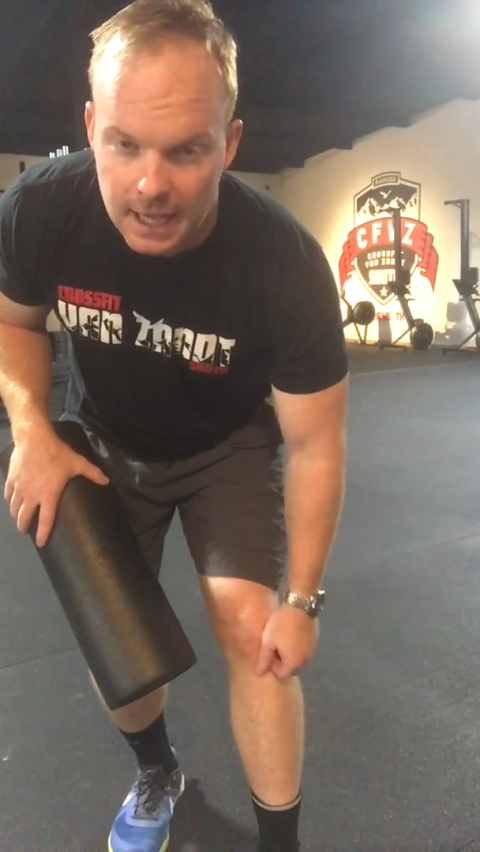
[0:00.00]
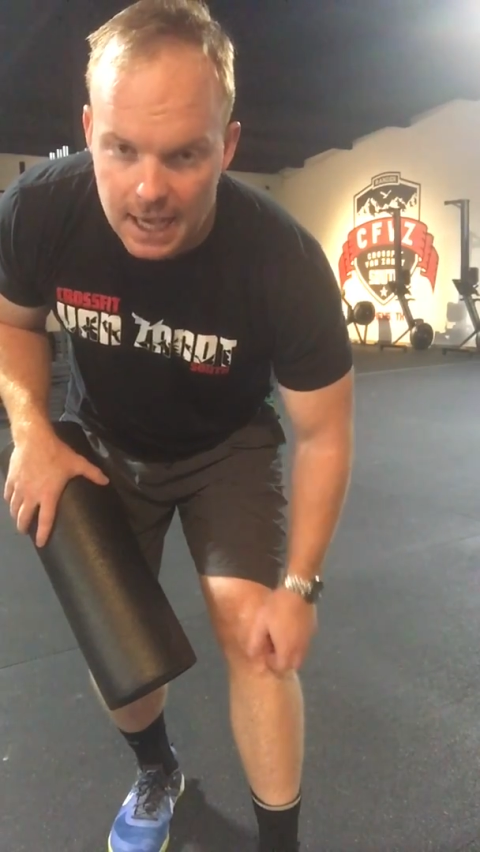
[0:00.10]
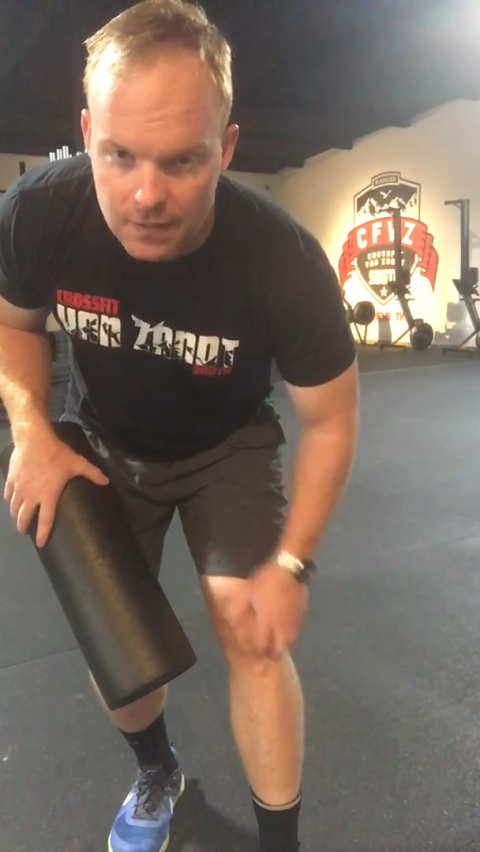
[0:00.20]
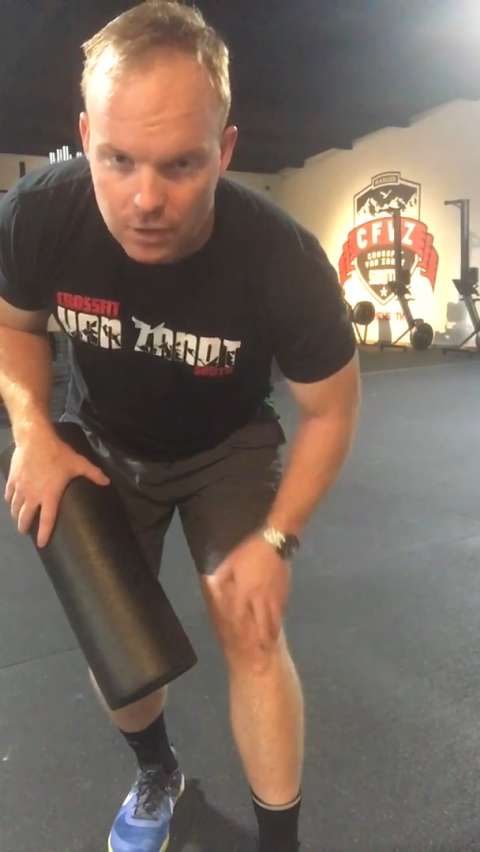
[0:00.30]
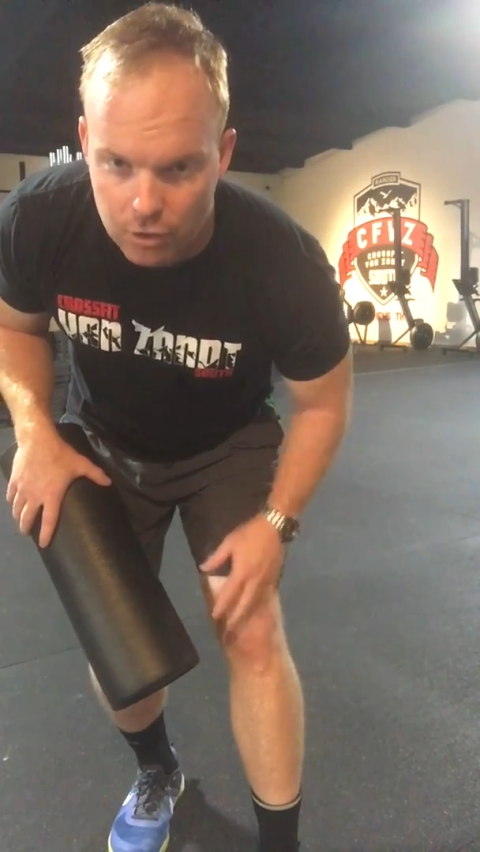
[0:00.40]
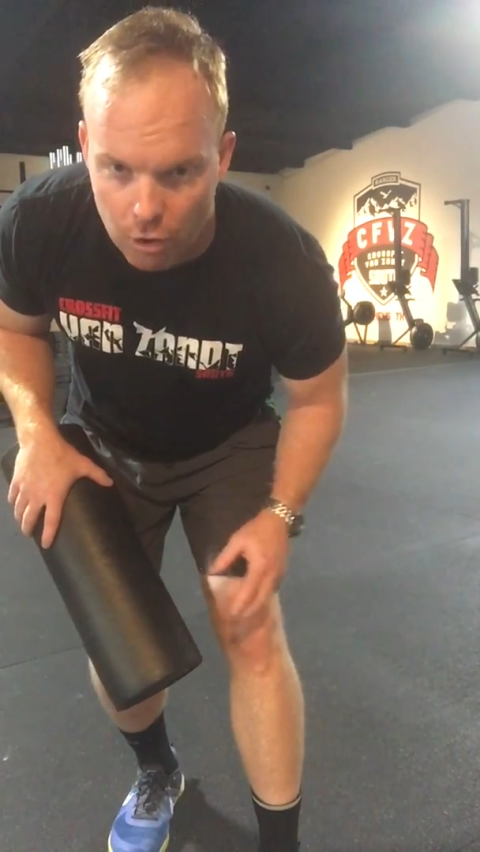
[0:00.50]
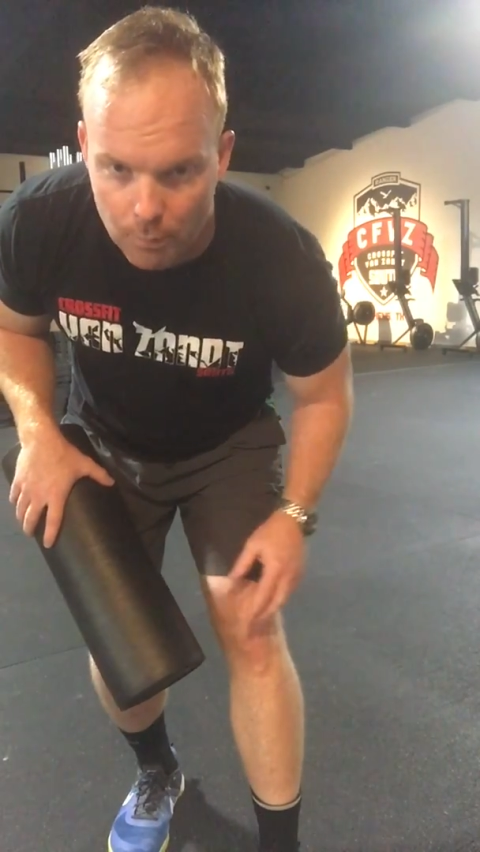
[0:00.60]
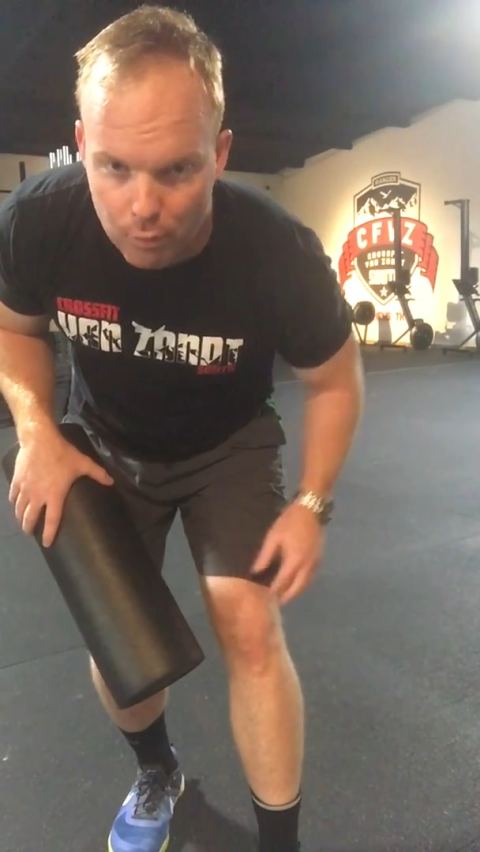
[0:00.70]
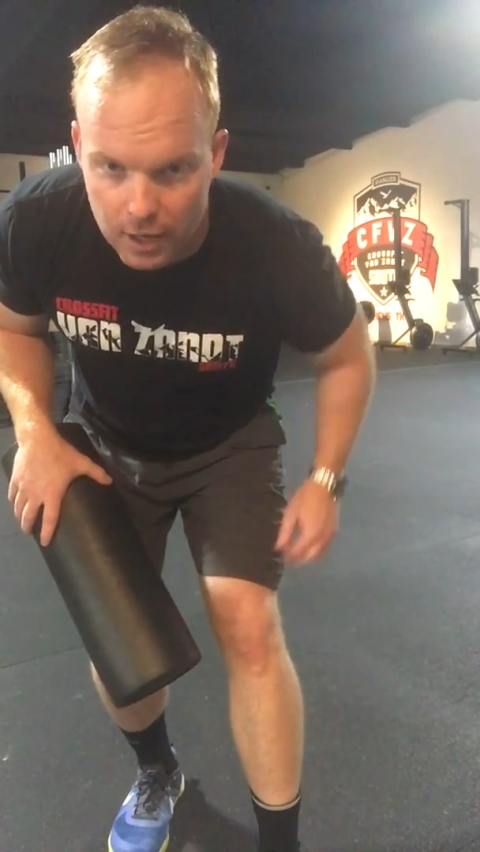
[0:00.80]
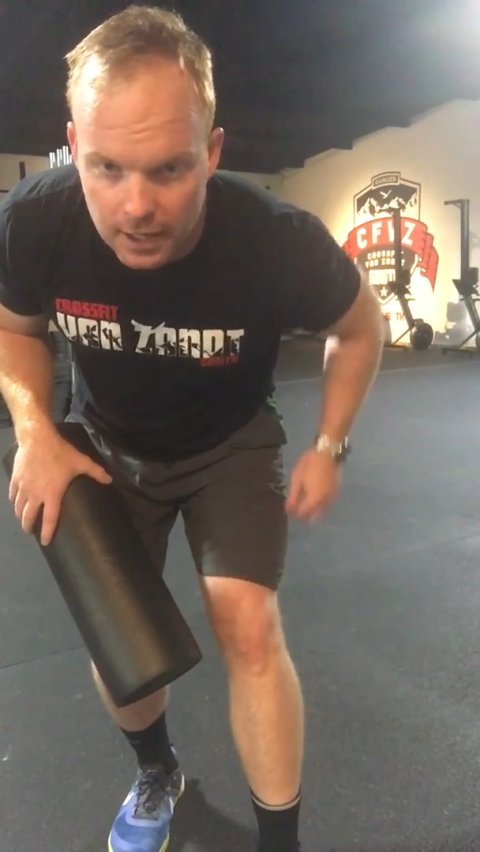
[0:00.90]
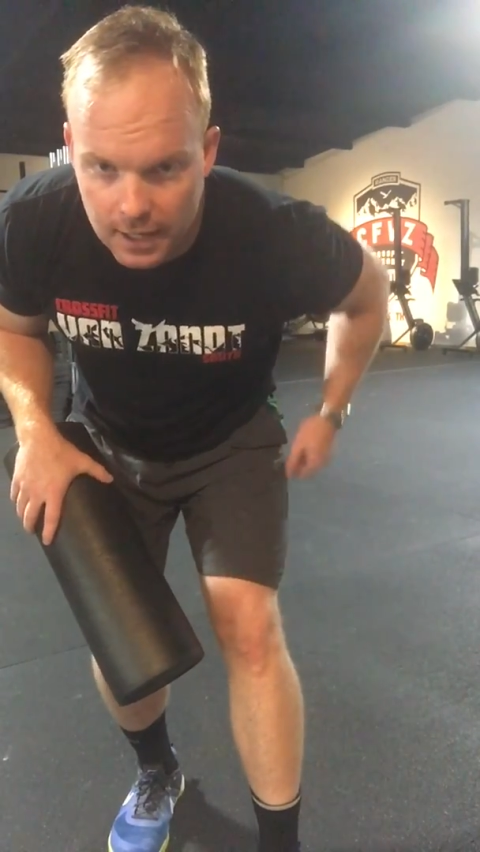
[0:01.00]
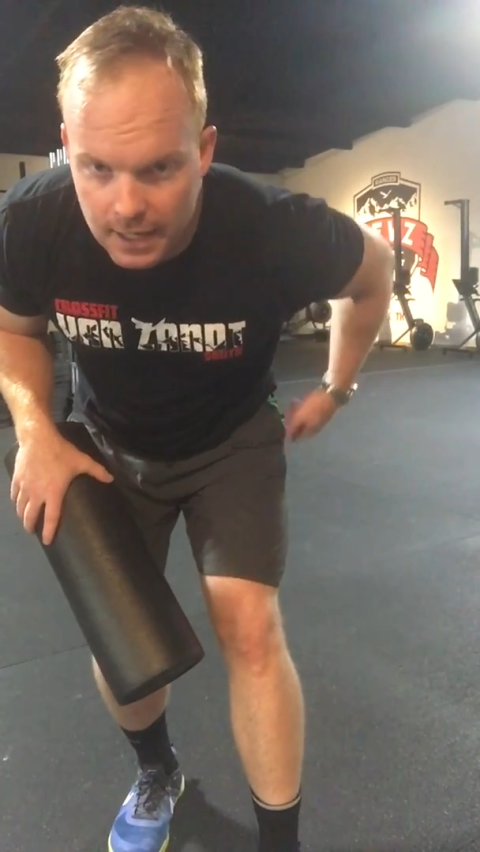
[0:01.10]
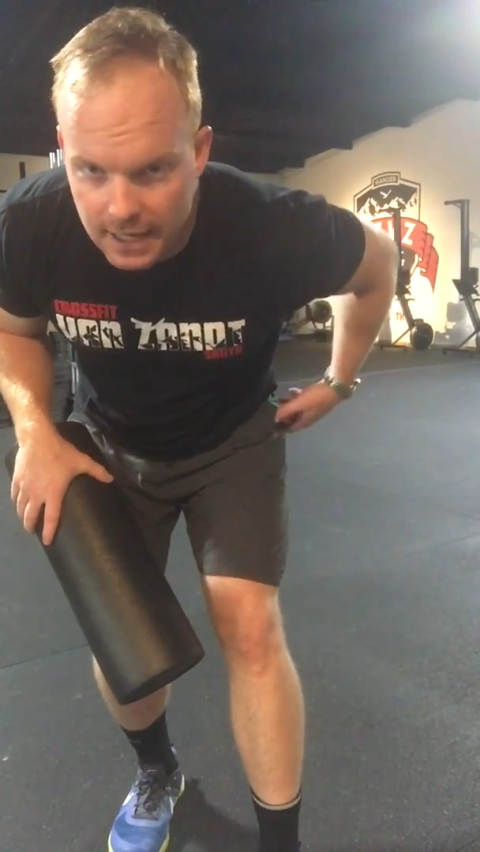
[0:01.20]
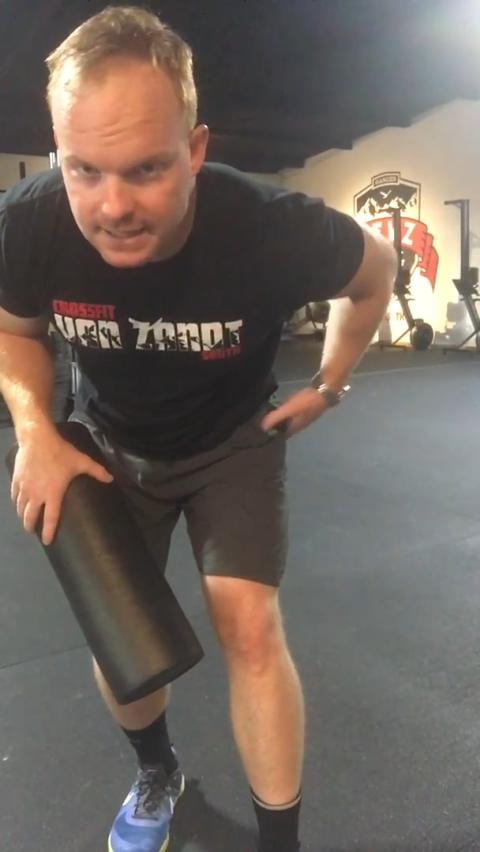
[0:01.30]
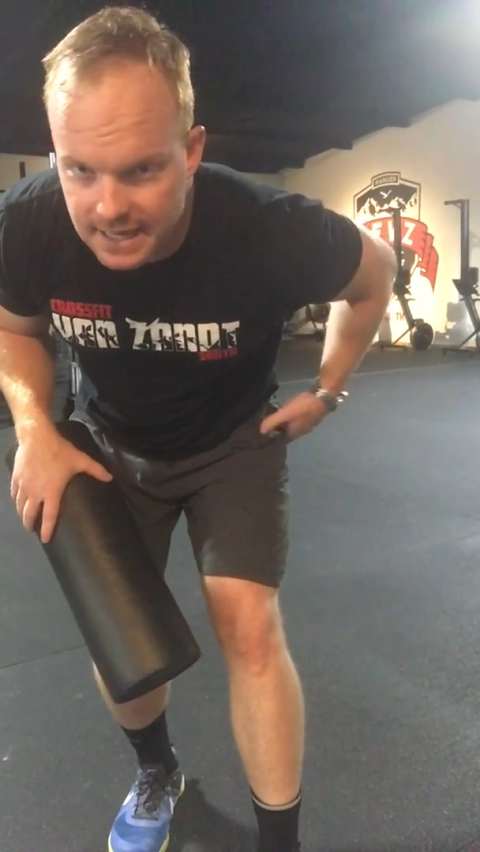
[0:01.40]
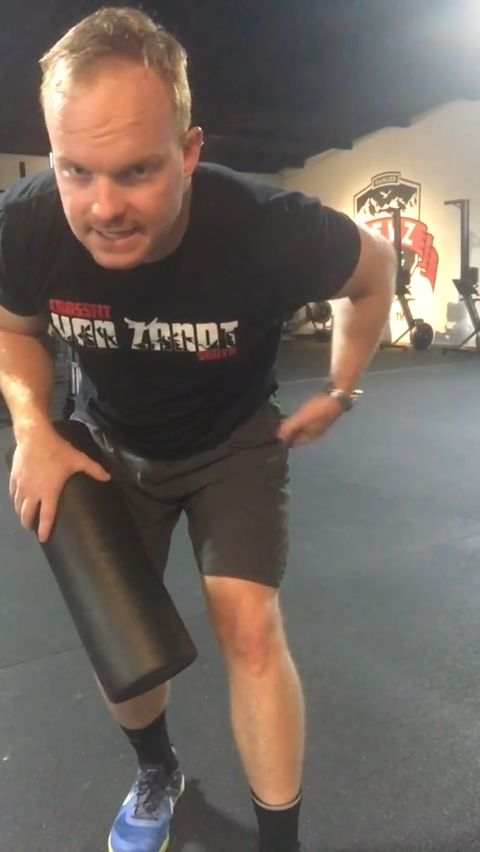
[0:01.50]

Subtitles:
And the culprit is a